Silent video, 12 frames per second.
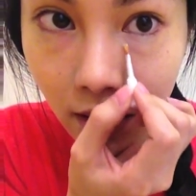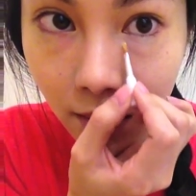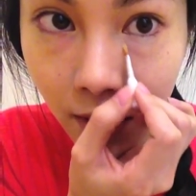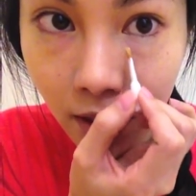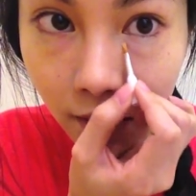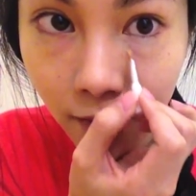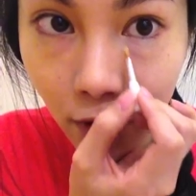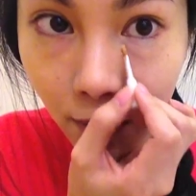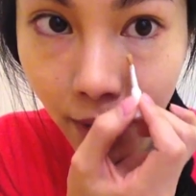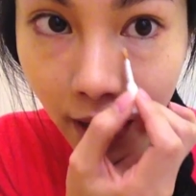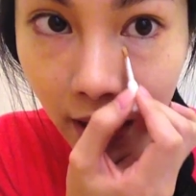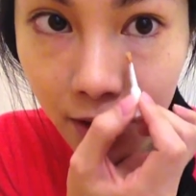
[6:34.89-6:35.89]
I mean, if your
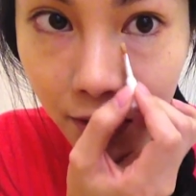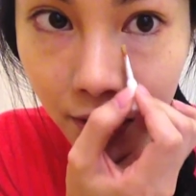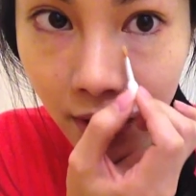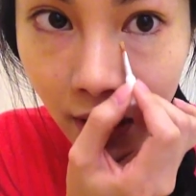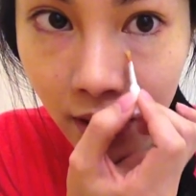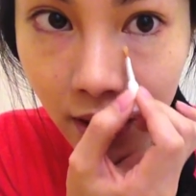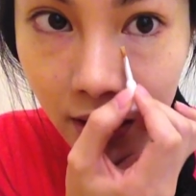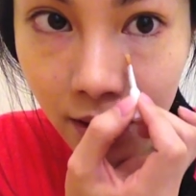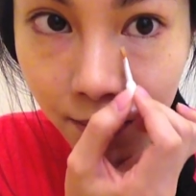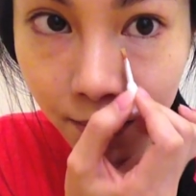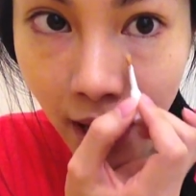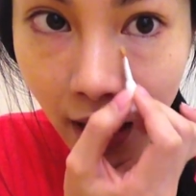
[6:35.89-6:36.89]
bags are not as
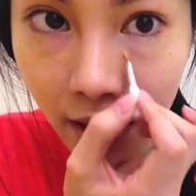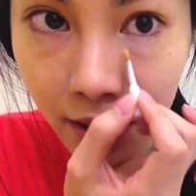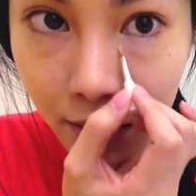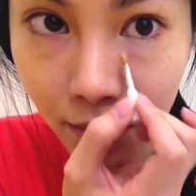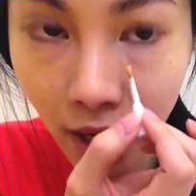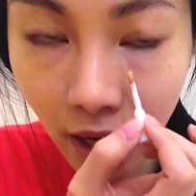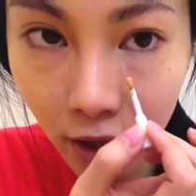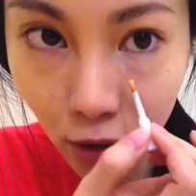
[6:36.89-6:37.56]
bad as mine,